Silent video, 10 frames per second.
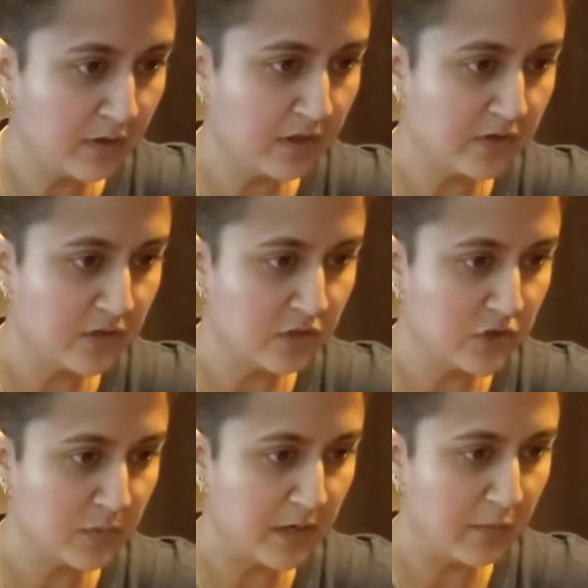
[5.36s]
liter
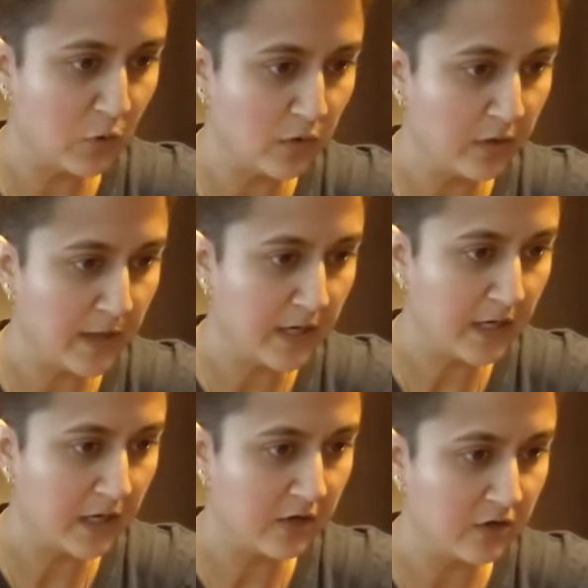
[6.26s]
solution, but I'm only making
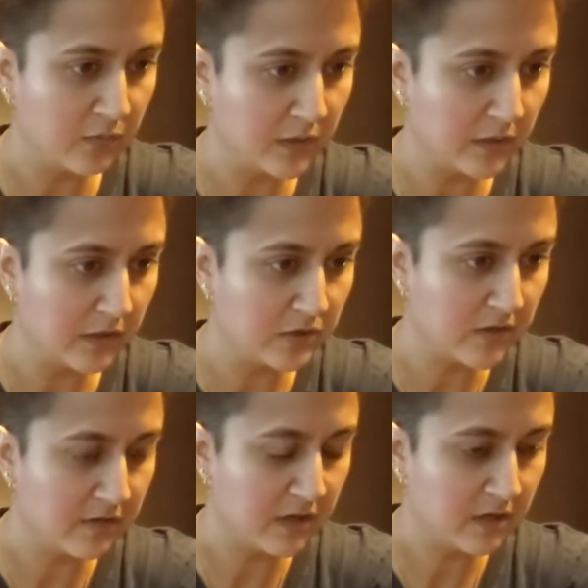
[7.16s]
100 milliliters
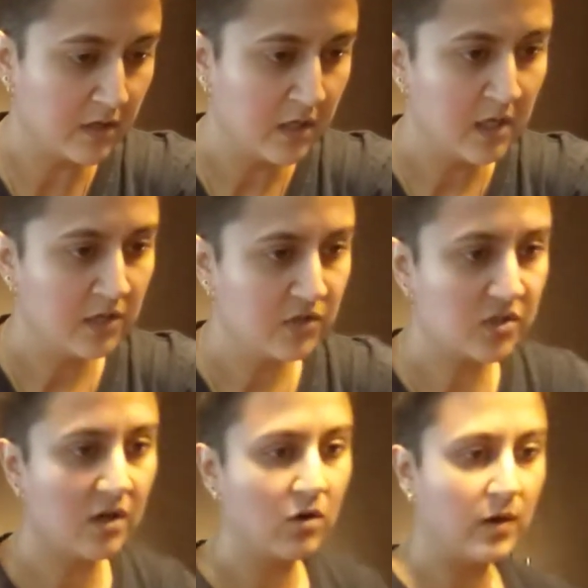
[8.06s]
of it.
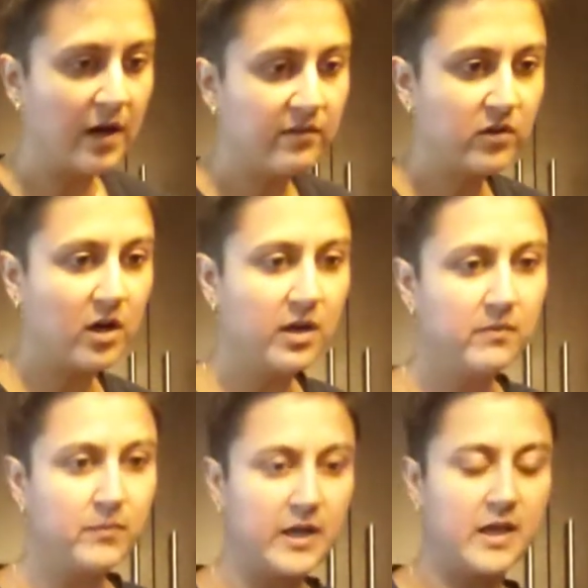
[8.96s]
So I've
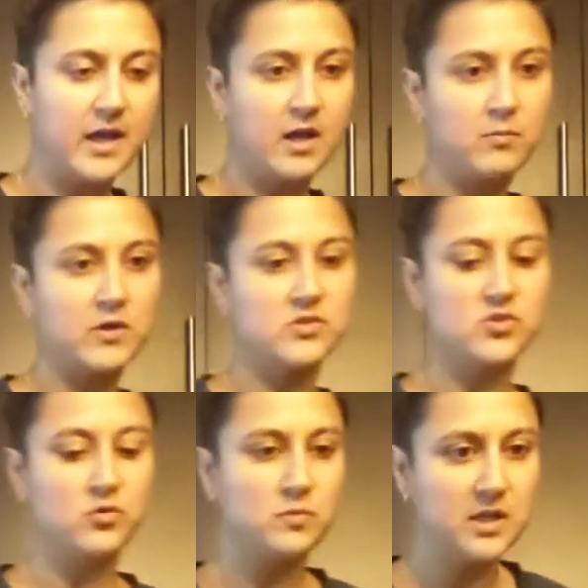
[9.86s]
got my camera
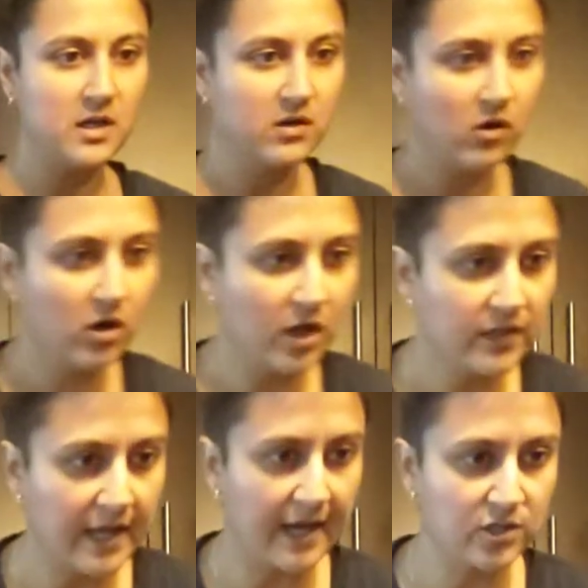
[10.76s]
zoomed in on
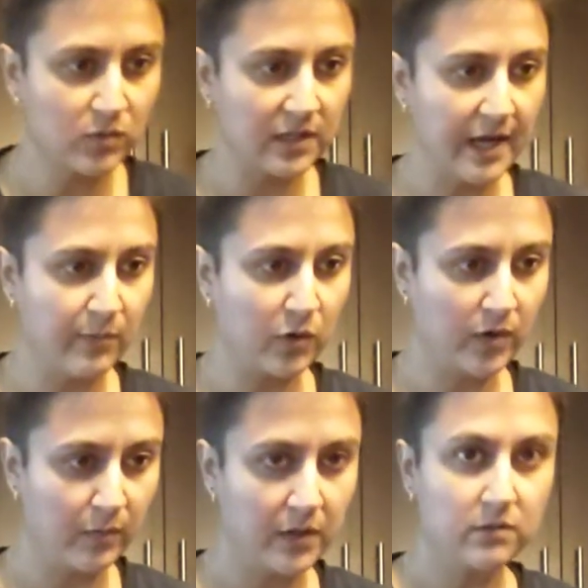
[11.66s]
the actual lab
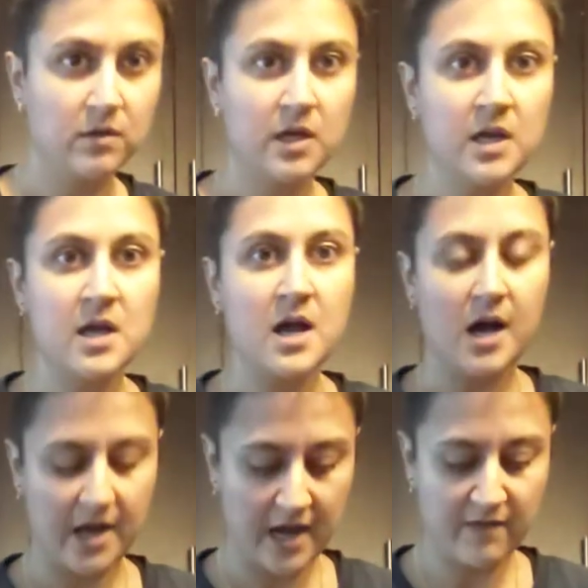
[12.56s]
equipment.
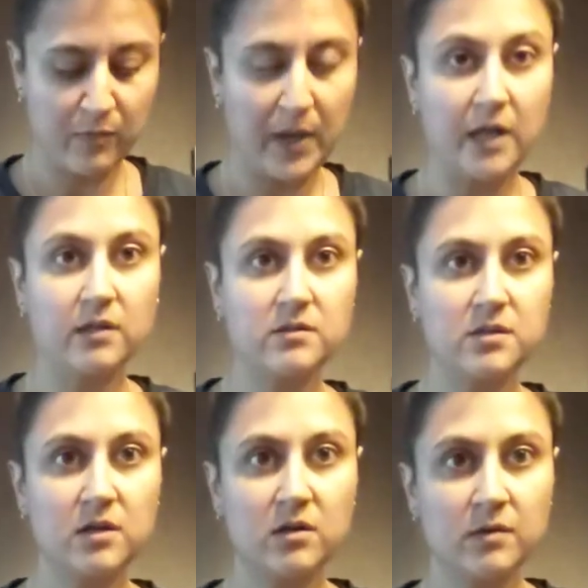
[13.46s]
I have a balance
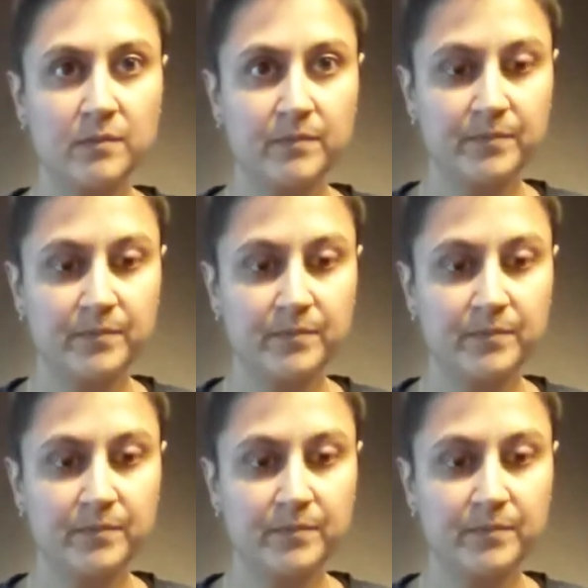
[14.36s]
here.